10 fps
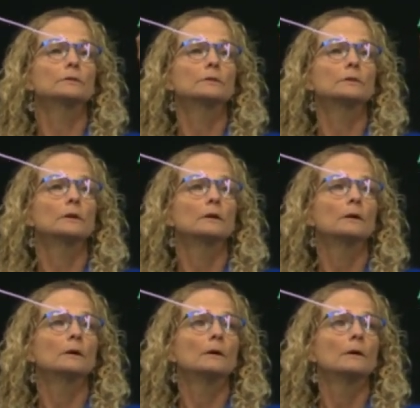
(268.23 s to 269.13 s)

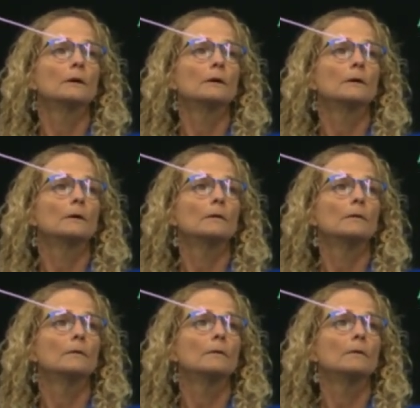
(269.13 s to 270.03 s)

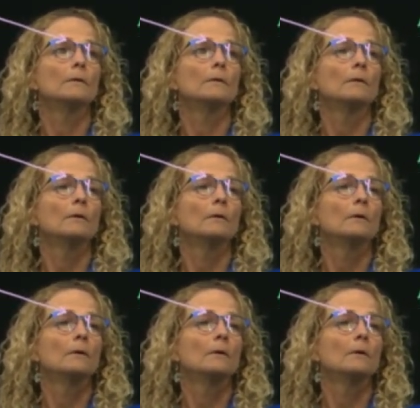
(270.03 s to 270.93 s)

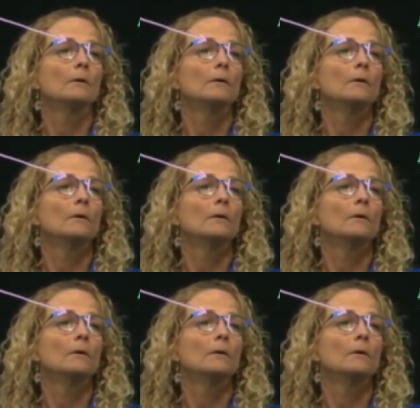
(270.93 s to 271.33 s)
Nothing is said.